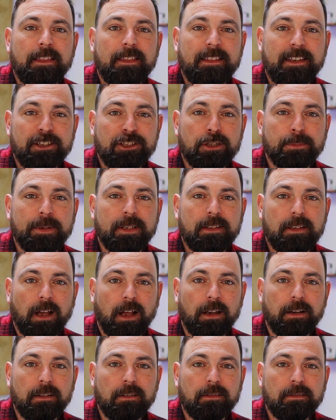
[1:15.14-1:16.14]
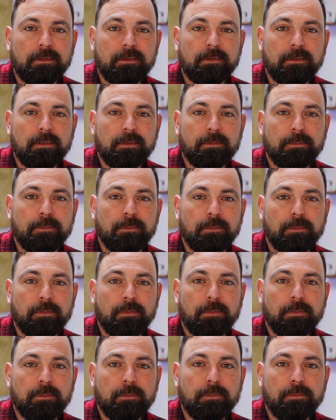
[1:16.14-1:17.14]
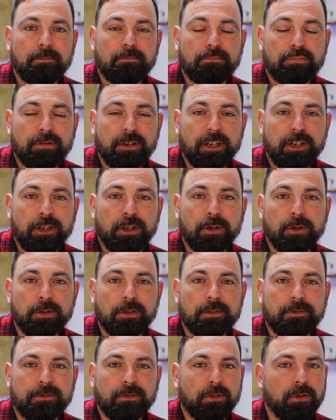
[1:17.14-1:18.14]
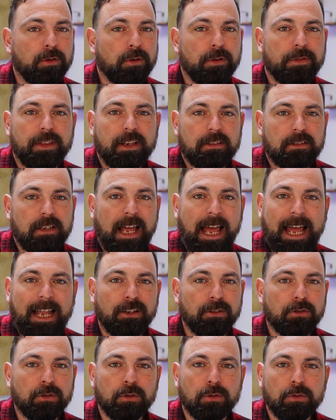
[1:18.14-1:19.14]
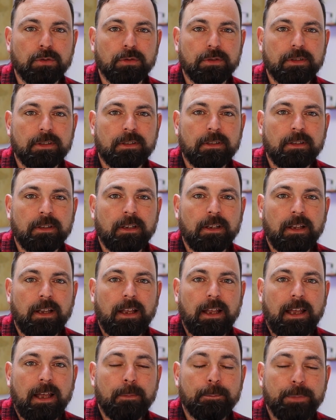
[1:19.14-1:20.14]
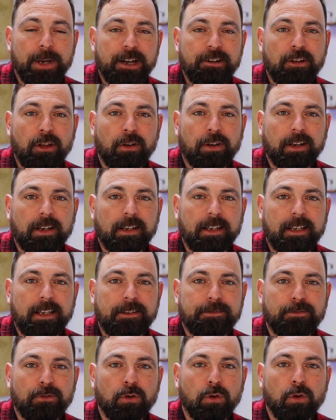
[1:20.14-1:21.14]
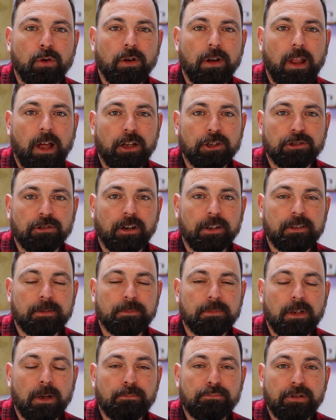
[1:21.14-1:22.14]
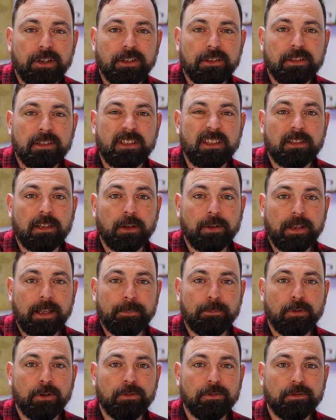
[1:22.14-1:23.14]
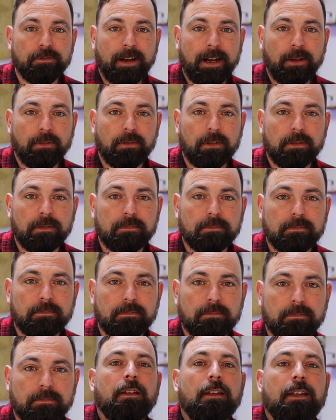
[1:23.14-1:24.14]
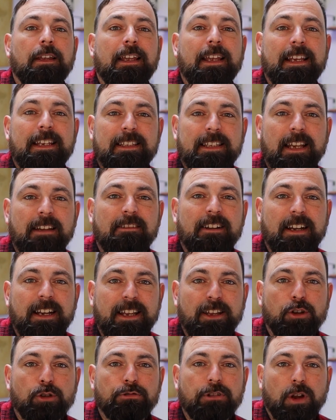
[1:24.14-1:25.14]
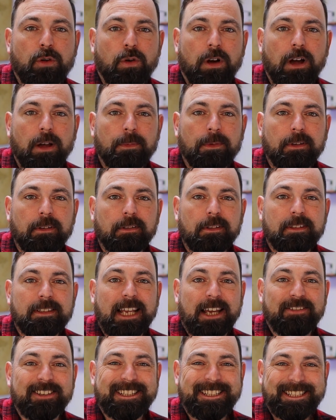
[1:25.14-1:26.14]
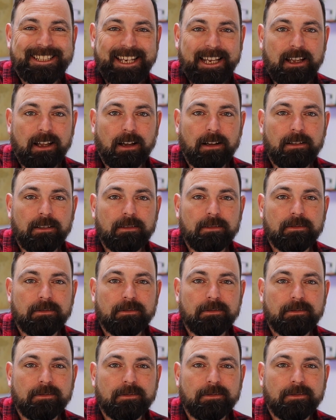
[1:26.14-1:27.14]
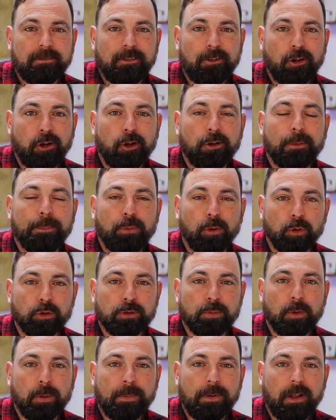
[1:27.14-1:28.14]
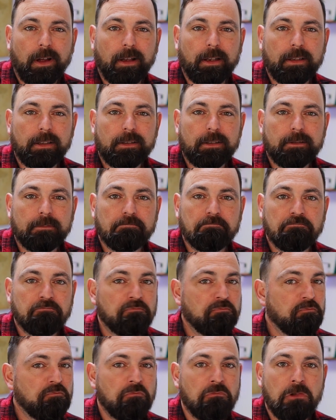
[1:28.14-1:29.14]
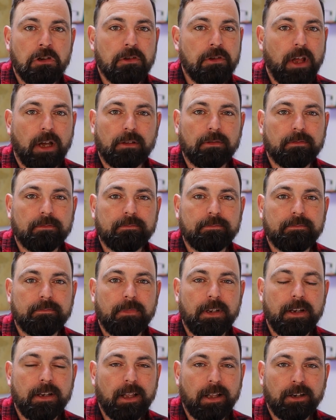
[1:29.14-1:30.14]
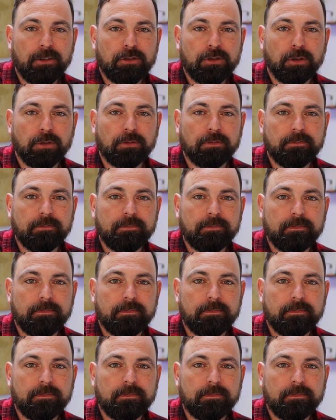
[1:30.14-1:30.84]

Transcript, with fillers: This should be done pre-use for things like hand tools and periodically for larger items like printers that don't get moved around. Is there a legal requirement to have a sticker on a portable appliance? No, none at all.